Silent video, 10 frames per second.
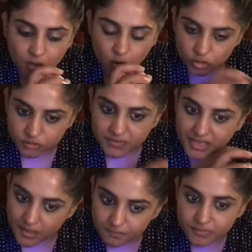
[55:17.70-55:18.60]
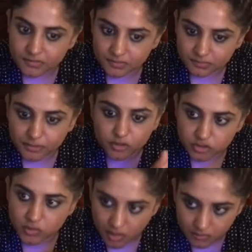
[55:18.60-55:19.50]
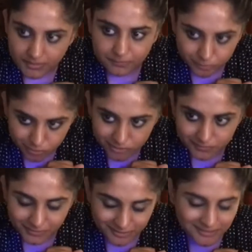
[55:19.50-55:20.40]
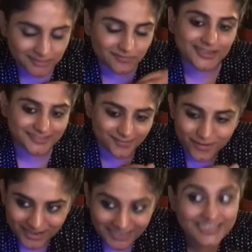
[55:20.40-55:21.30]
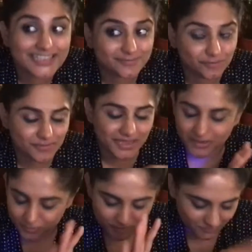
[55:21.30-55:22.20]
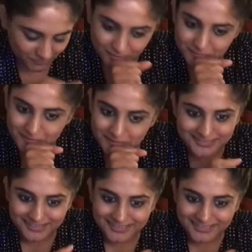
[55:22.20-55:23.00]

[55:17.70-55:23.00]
hold me up, but also call my bullshit, because it's very easy for, at least for me, I don't want to speak for anyone else.